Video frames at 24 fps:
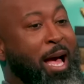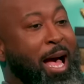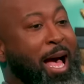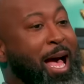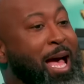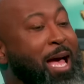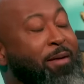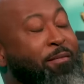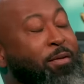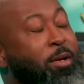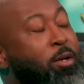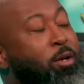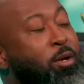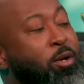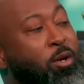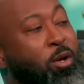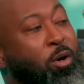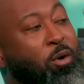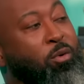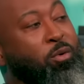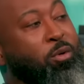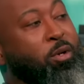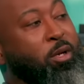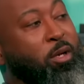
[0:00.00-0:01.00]
I haven't
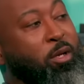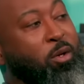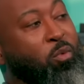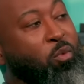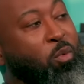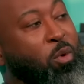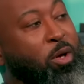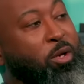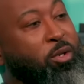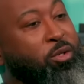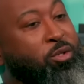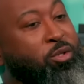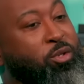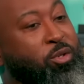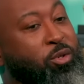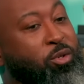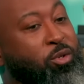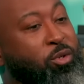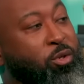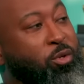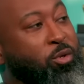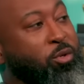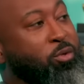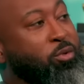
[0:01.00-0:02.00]
known anyone to
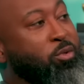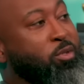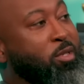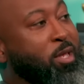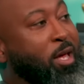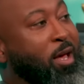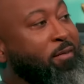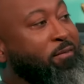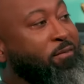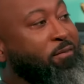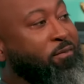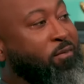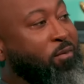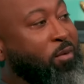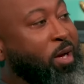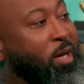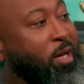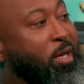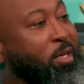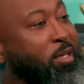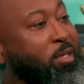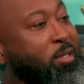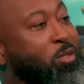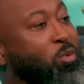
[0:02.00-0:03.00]
use that
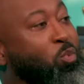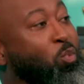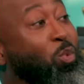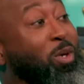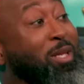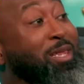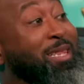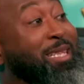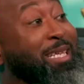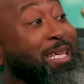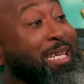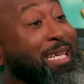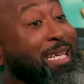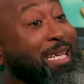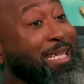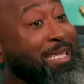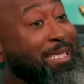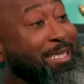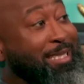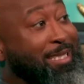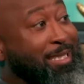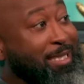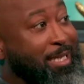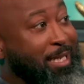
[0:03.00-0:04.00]
phrase with the
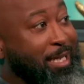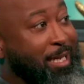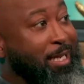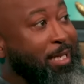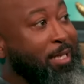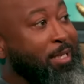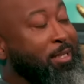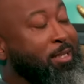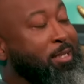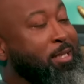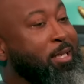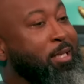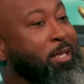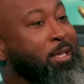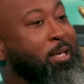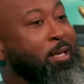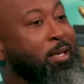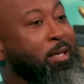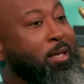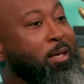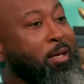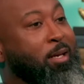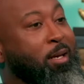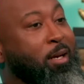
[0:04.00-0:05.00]
intent
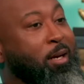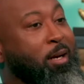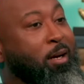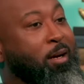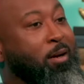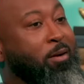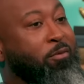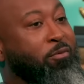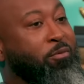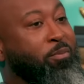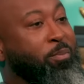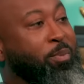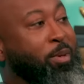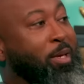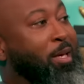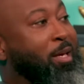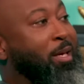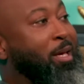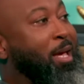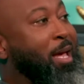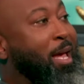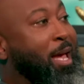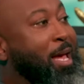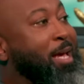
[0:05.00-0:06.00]
of
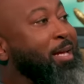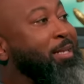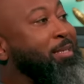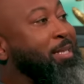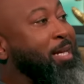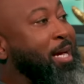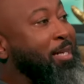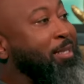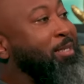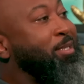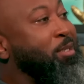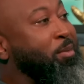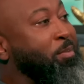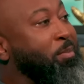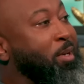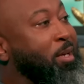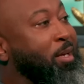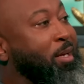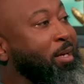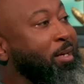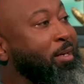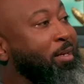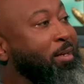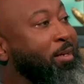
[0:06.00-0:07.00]
being
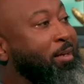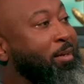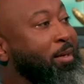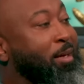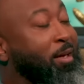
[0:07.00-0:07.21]
anti-Semitic.